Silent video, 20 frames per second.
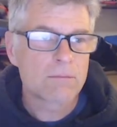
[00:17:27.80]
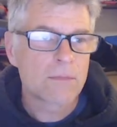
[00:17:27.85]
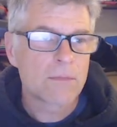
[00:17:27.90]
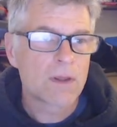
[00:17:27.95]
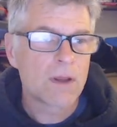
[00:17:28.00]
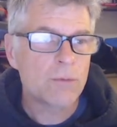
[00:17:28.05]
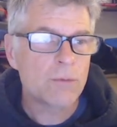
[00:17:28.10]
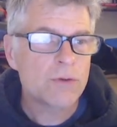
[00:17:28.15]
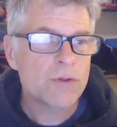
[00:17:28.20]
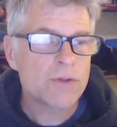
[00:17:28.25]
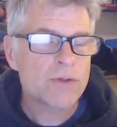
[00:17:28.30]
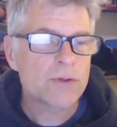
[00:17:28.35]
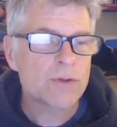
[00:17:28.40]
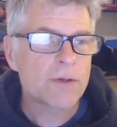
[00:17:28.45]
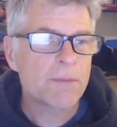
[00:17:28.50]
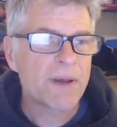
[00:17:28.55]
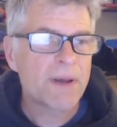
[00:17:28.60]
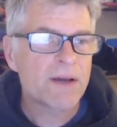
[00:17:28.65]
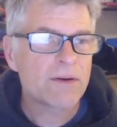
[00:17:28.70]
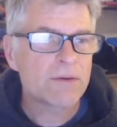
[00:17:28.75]
I want to talk
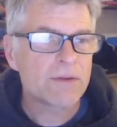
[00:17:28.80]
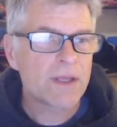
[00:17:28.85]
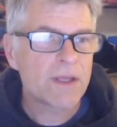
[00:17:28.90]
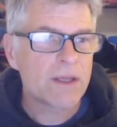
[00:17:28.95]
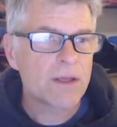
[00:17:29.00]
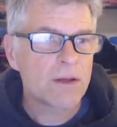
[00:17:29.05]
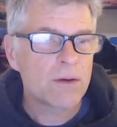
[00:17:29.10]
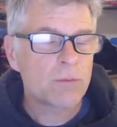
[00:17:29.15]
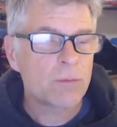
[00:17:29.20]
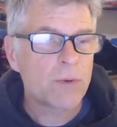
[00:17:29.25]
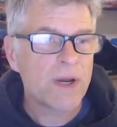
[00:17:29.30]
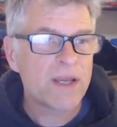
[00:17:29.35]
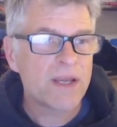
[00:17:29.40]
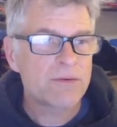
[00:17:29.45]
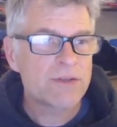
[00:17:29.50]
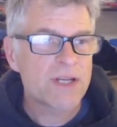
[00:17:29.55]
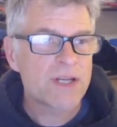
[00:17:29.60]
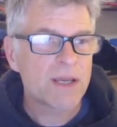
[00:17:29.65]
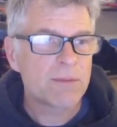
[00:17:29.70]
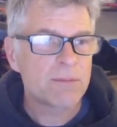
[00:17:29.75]
about the
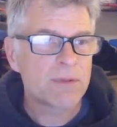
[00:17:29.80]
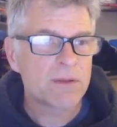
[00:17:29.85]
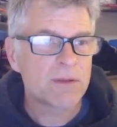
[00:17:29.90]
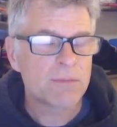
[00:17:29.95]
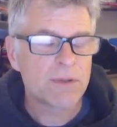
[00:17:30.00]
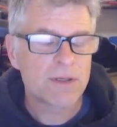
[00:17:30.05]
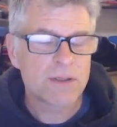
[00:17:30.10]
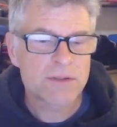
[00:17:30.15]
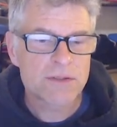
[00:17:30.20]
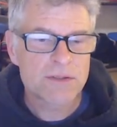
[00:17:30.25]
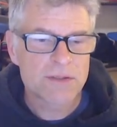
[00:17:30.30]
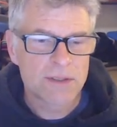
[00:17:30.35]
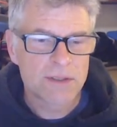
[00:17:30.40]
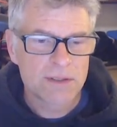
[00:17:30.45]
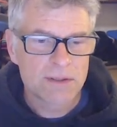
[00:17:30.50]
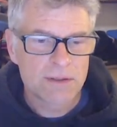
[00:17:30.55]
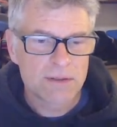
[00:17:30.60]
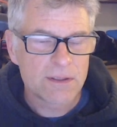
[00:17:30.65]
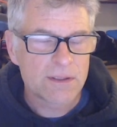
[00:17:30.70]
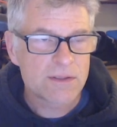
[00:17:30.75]
wave shaping because
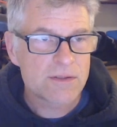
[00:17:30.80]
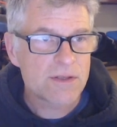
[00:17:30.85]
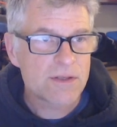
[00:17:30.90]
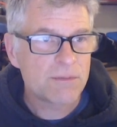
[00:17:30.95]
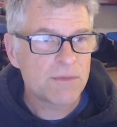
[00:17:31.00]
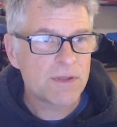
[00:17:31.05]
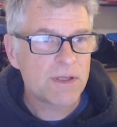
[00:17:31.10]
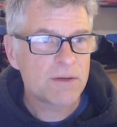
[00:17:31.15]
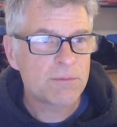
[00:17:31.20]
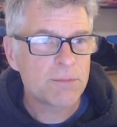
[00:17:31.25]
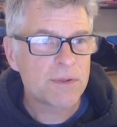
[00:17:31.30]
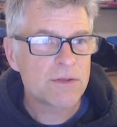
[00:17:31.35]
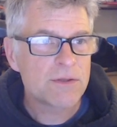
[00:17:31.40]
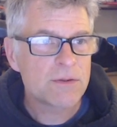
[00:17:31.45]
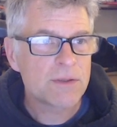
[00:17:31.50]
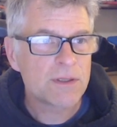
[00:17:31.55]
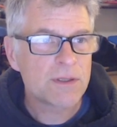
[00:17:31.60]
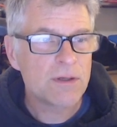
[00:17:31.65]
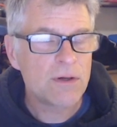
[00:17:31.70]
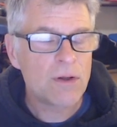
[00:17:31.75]
it's something I've been
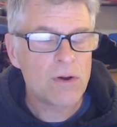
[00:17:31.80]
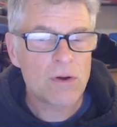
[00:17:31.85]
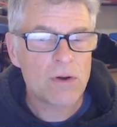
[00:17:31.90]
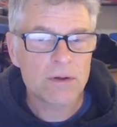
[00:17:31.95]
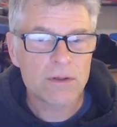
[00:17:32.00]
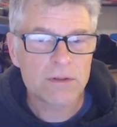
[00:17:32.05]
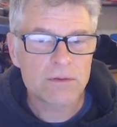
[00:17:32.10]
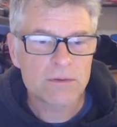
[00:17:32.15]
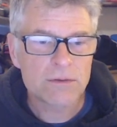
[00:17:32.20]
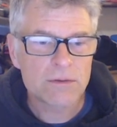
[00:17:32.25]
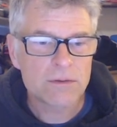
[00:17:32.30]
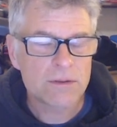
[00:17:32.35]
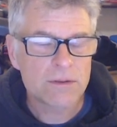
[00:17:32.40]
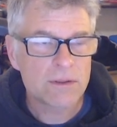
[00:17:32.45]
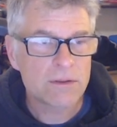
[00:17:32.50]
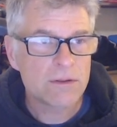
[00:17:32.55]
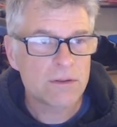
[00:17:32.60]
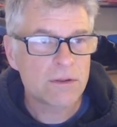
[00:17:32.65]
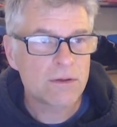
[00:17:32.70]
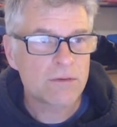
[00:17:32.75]
doing a lot on
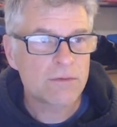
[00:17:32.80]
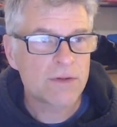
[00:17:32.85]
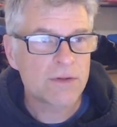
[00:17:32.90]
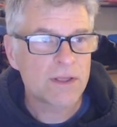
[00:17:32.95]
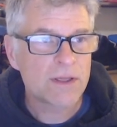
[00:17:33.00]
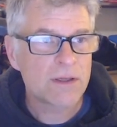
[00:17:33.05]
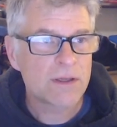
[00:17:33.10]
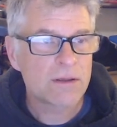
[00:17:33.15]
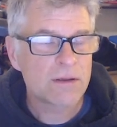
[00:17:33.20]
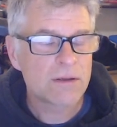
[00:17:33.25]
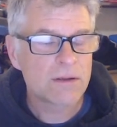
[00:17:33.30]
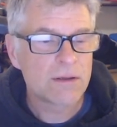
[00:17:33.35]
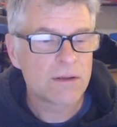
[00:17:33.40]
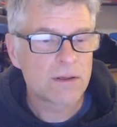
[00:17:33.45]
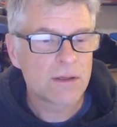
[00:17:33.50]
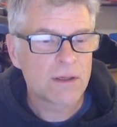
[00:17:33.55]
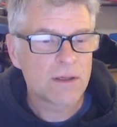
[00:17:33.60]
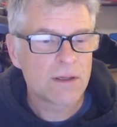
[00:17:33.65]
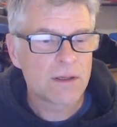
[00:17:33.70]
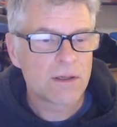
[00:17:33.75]
a lot of the
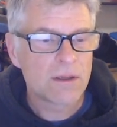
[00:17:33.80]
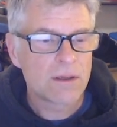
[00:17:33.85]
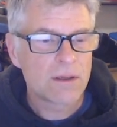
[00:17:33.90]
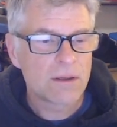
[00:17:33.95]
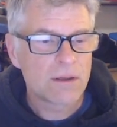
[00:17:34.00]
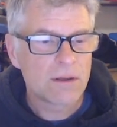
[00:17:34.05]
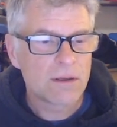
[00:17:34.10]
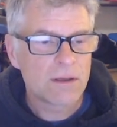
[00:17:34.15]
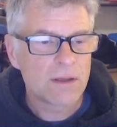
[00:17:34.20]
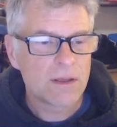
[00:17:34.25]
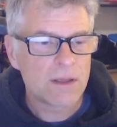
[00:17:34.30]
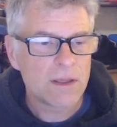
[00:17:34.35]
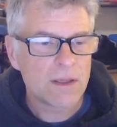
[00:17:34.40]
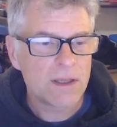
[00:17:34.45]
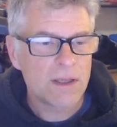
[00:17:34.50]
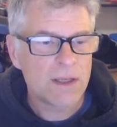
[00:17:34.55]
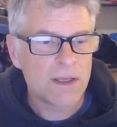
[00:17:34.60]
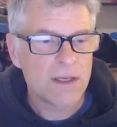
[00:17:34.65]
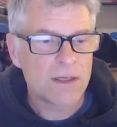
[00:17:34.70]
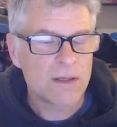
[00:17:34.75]

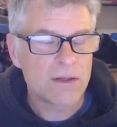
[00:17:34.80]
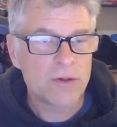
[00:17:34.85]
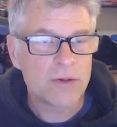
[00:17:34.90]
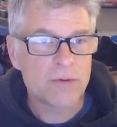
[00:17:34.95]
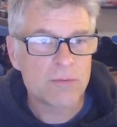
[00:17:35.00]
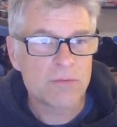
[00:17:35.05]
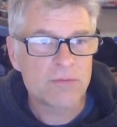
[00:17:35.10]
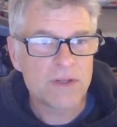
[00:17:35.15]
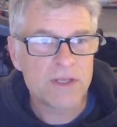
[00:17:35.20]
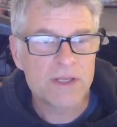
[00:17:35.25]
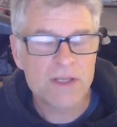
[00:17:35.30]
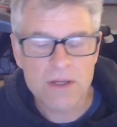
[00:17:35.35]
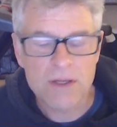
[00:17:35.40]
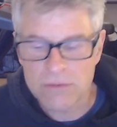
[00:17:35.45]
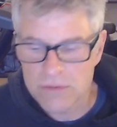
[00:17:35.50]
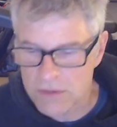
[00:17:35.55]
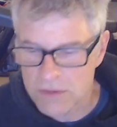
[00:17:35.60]
inner loop videos.